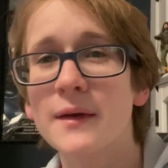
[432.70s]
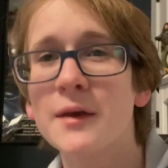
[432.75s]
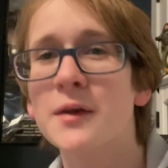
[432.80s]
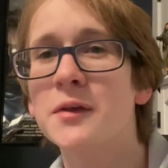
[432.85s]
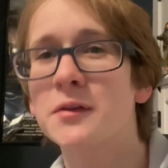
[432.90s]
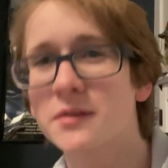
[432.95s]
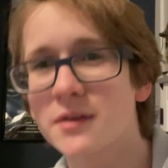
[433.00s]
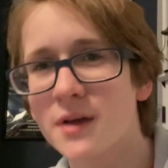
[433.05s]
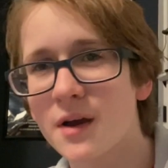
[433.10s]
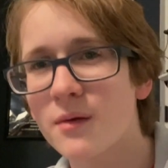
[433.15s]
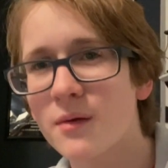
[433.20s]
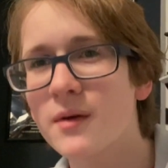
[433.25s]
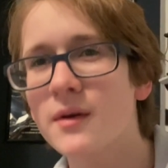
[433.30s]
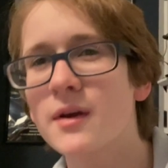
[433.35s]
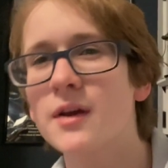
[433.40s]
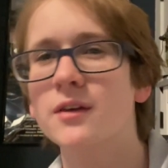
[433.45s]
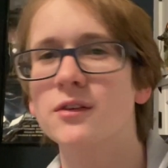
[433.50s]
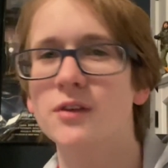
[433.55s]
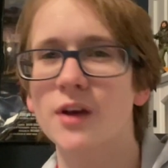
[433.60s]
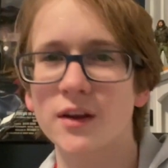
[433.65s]
So
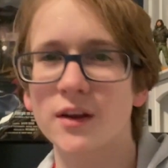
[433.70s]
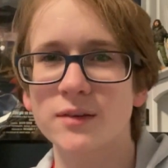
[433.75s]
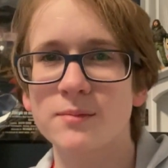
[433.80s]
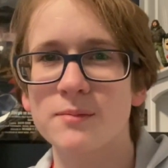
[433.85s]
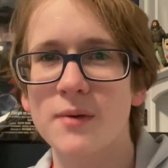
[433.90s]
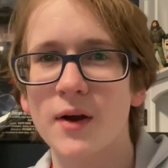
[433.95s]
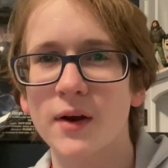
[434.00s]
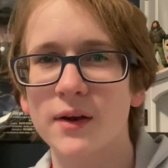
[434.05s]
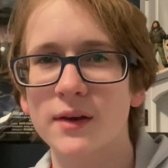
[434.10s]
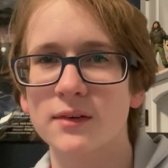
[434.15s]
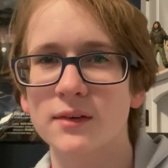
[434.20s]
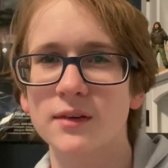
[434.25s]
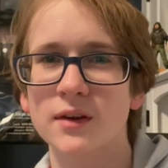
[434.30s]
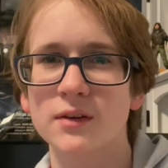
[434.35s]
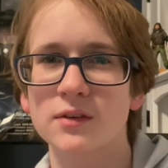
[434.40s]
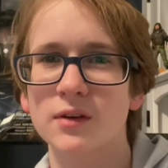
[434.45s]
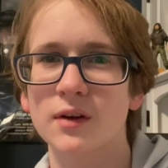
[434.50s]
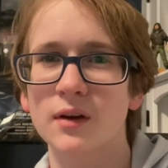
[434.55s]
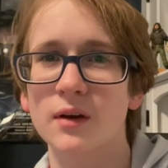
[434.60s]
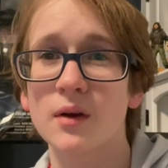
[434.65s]
Jurassic Park is
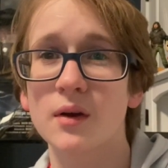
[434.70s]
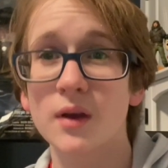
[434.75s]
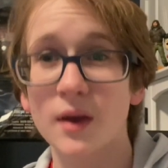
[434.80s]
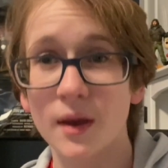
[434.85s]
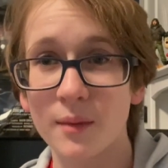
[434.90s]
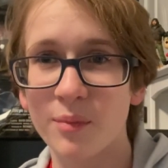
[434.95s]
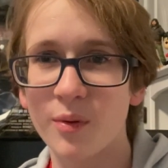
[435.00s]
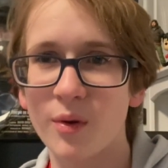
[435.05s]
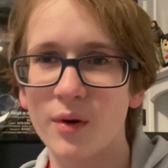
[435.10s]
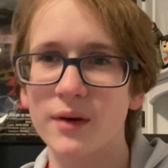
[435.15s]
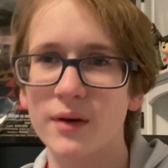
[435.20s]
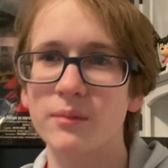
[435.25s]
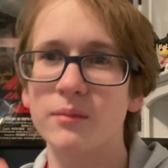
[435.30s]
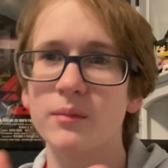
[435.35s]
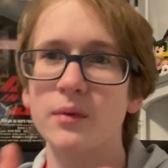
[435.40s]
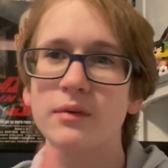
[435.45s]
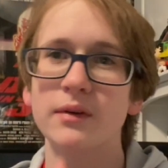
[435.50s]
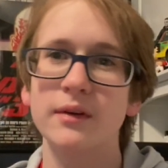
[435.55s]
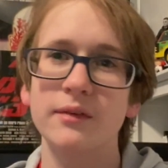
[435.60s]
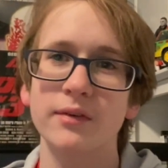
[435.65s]
such an important
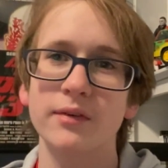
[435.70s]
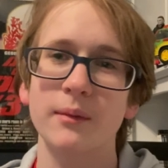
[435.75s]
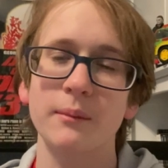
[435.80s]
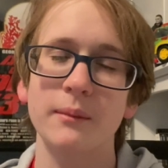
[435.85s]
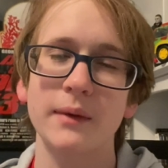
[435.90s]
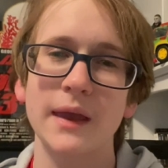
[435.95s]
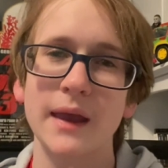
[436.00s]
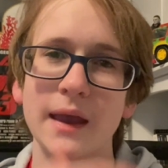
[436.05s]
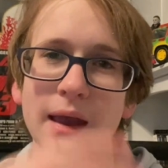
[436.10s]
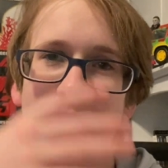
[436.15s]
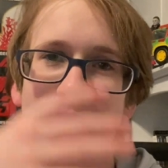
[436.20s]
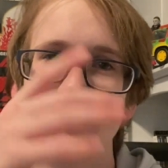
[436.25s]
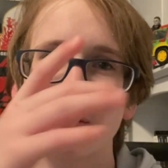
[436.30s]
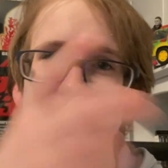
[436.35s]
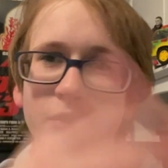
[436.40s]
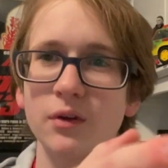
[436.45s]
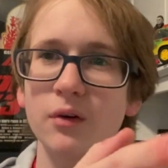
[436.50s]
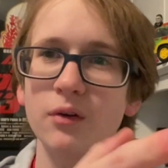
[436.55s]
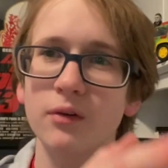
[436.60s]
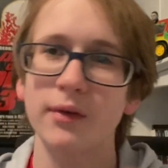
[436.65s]
movie for me and I'm
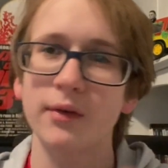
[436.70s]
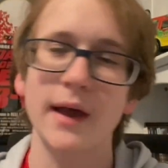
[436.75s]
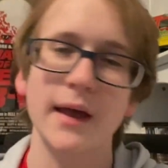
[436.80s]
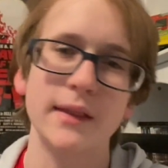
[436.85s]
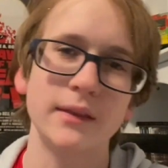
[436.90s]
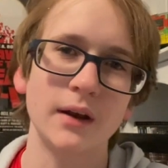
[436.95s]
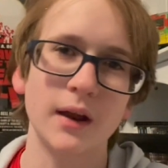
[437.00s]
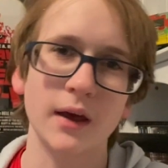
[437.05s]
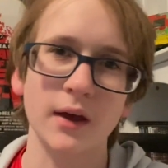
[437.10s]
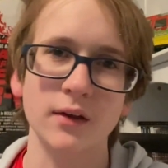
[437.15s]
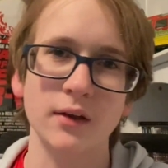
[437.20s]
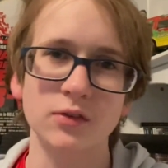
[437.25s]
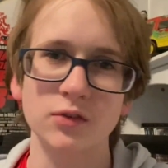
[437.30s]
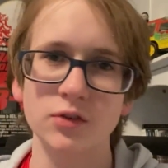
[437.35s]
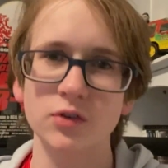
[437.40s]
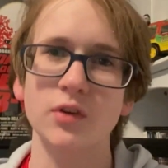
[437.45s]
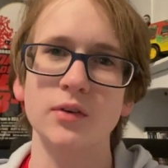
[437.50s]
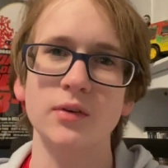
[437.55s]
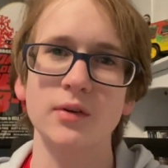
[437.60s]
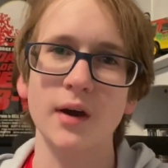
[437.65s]
so glad that I got to
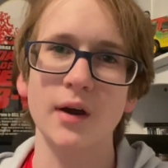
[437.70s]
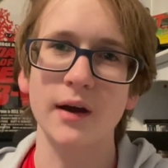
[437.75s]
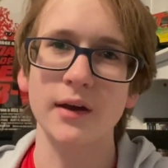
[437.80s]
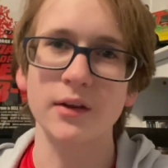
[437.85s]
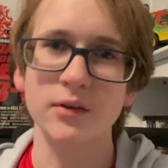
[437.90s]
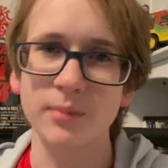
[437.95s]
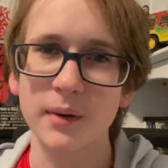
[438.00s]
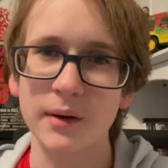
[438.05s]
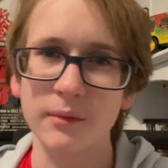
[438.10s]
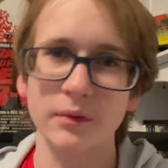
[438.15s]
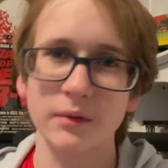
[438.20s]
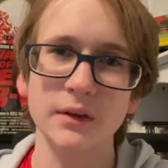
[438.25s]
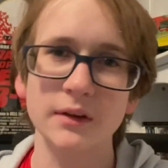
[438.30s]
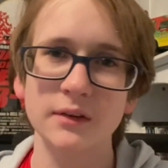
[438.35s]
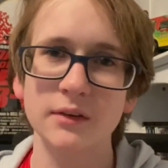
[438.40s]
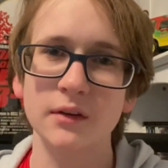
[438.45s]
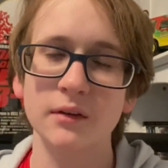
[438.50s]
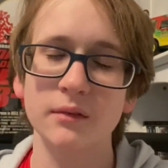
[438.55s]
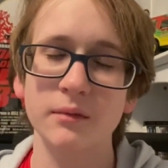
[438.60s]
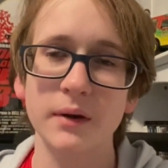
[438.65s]
show you guys my
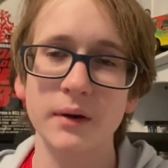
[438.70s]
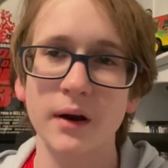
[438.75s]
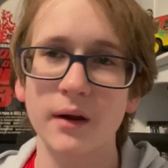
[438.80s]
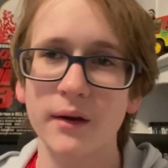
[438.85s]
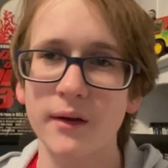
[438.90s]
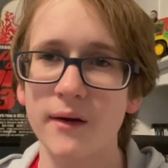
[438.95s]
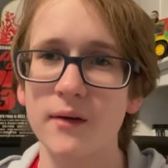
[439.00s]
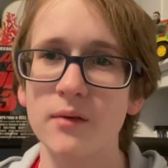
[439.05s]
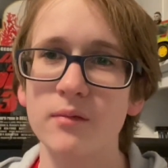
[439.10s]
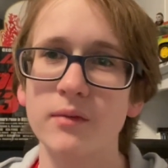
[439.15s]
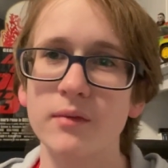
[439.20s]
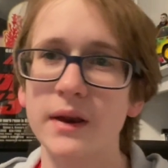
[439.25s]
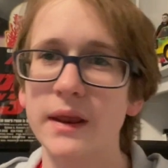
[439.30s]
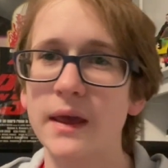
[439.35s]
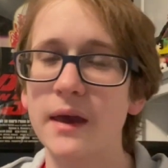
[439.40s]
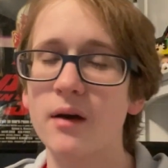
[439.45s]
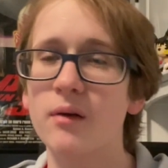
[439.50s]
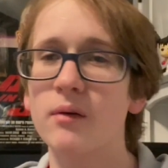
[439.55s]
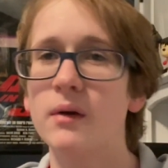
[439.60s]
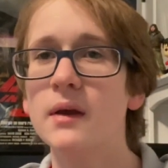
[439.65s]
release of it on home
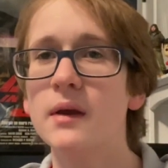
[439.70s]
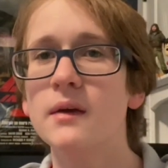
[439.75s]
video.